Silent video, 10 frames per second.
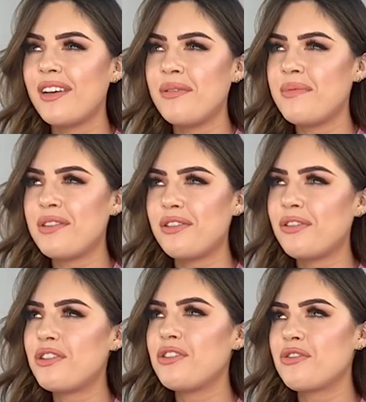it would be
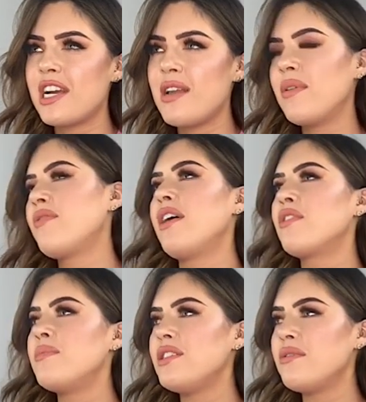such a dream if I
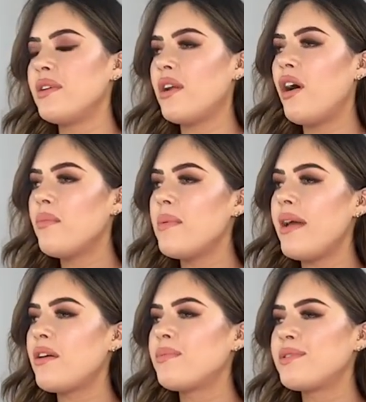could be doing all my
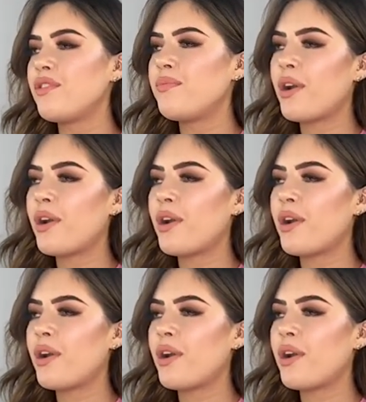makeup stuff